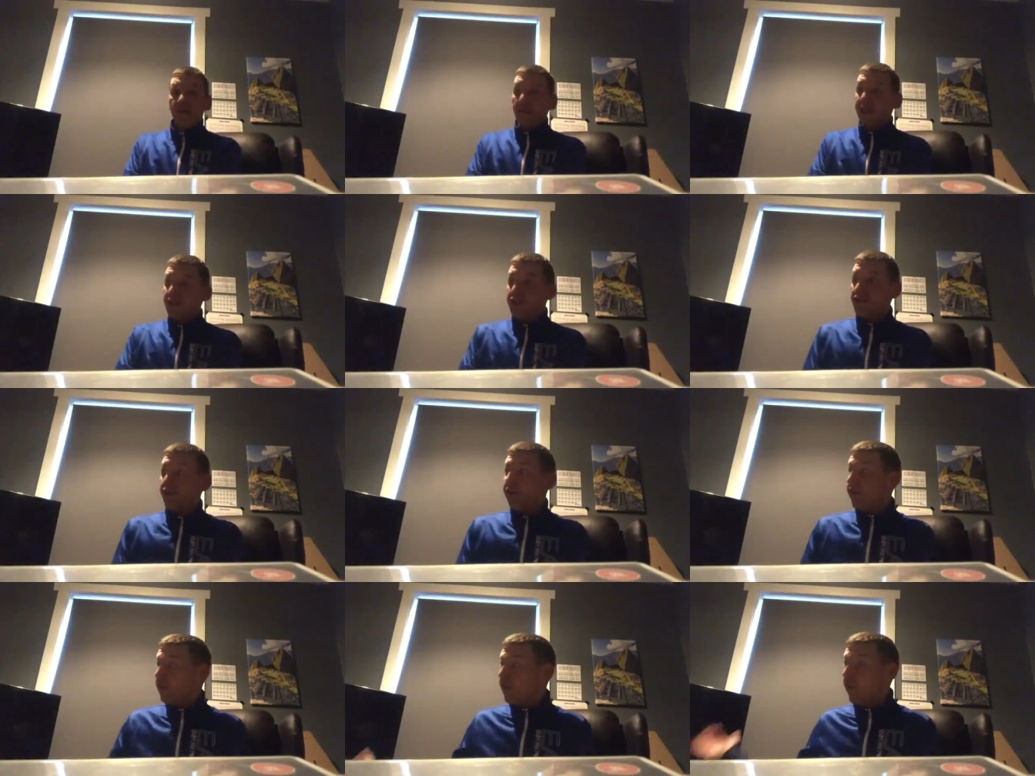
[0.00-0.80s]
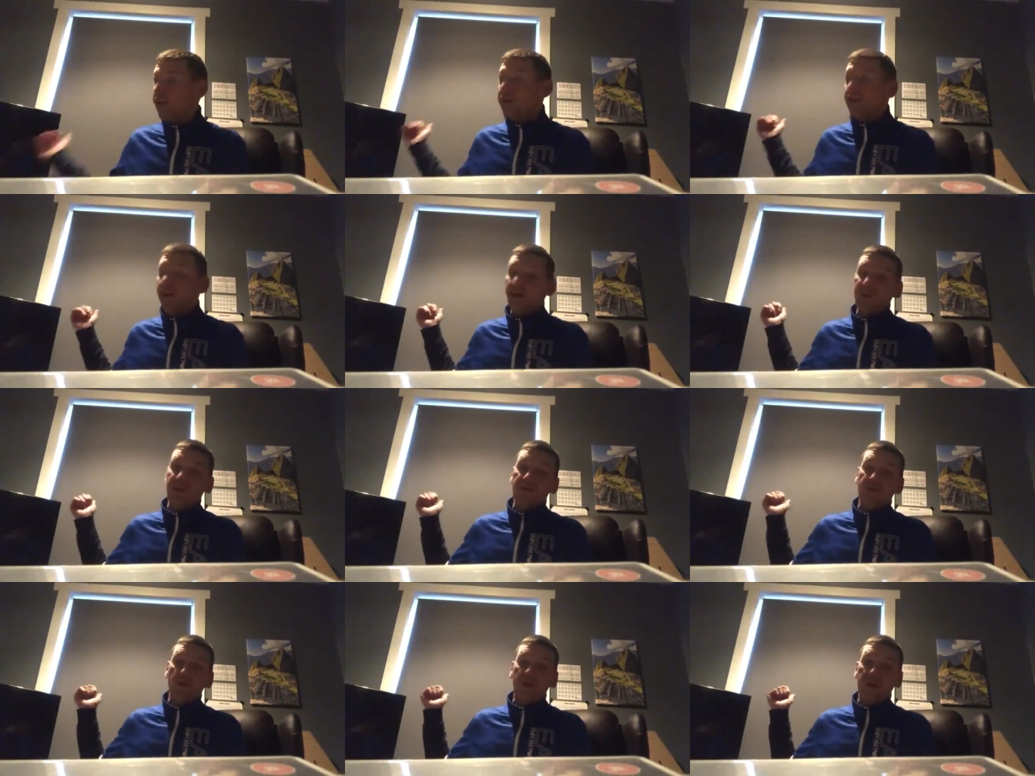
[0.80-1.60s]
I mean, it's not the cost of
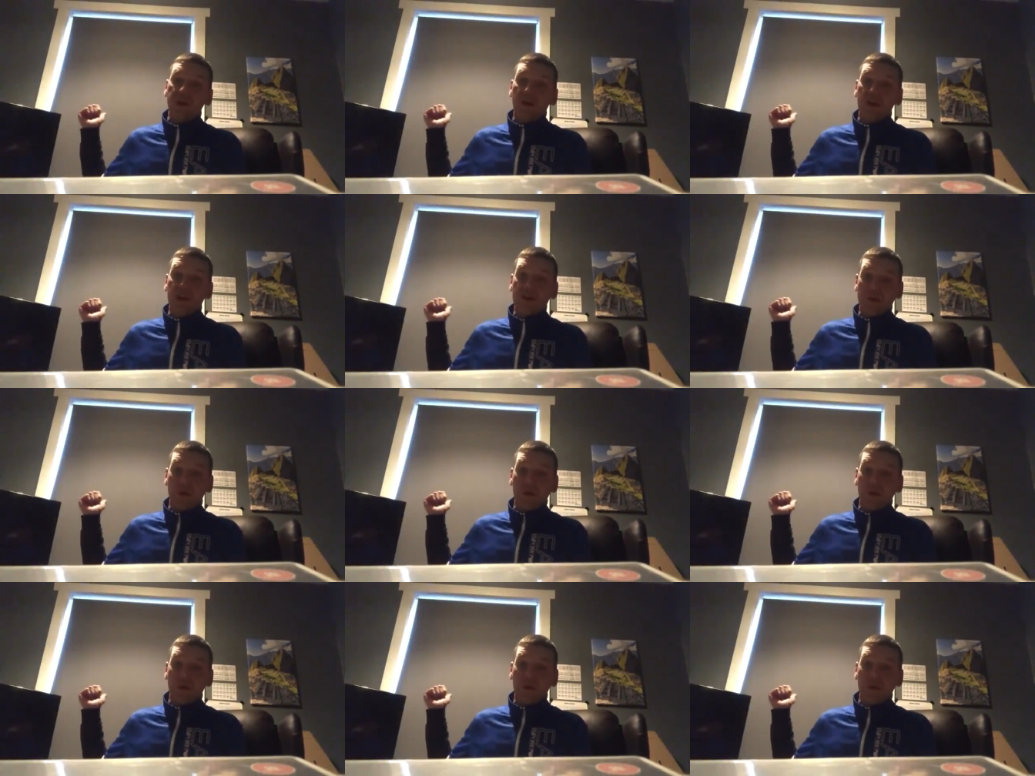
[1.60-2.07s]
living's doing it on its